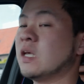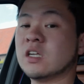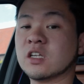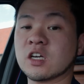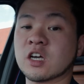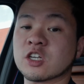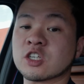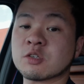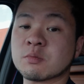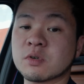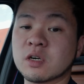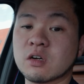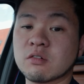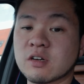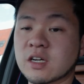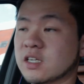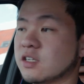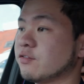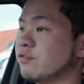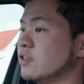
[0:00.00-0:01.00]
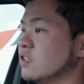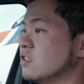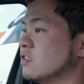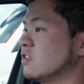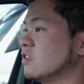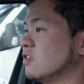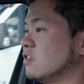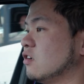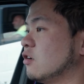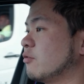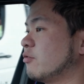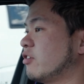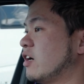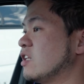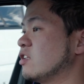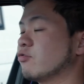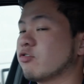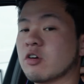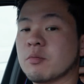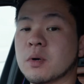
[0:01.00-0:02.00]
The customer already visited our
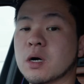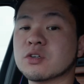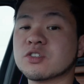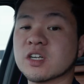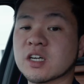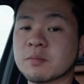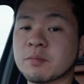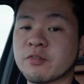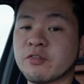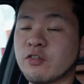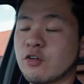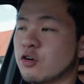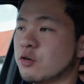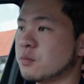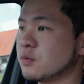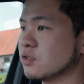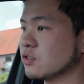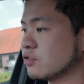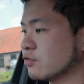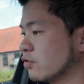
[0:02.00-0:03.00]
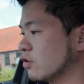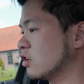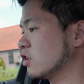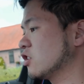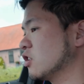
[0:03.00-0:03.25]
friends from Motec Performance for